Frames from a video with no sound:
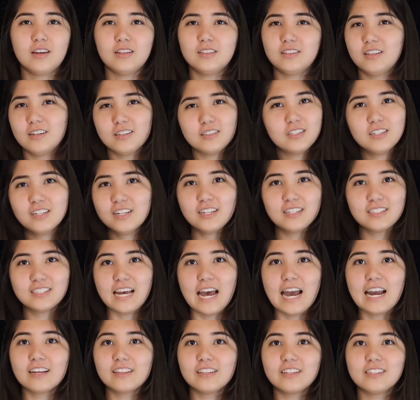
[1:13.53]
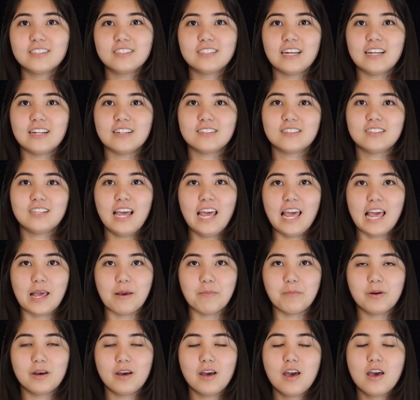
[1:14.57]
doesn't exactly stay the
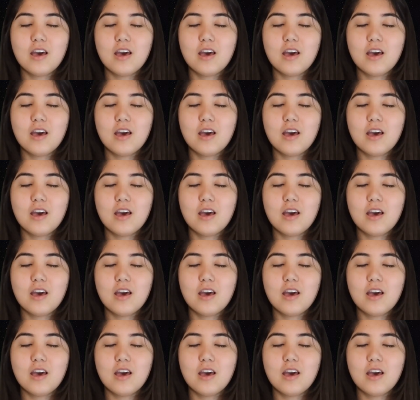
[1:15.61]
same.